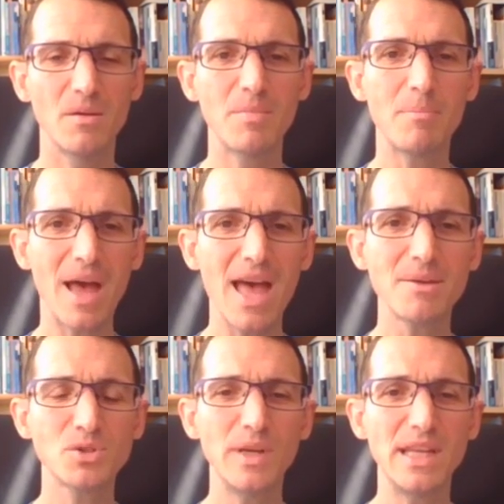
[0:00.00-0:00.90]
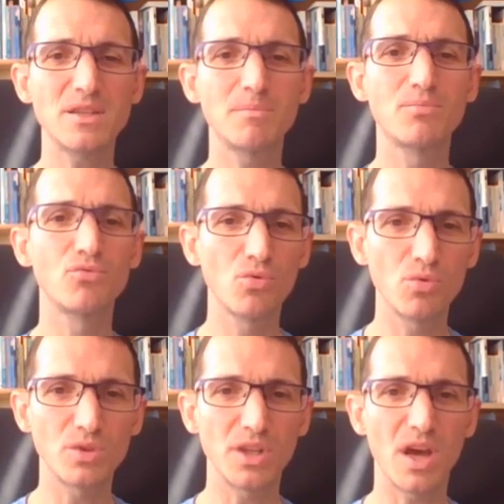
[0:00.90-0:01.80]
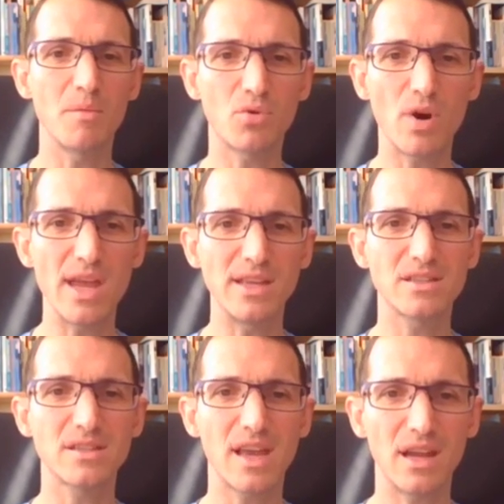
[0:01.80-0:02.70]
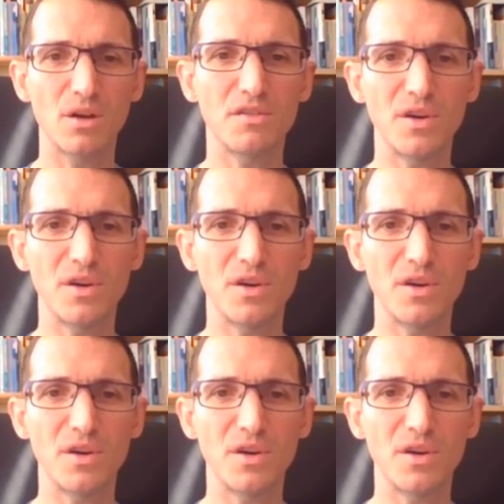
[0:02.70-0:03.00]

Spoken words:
But perhaps we need to broaden our prayers and our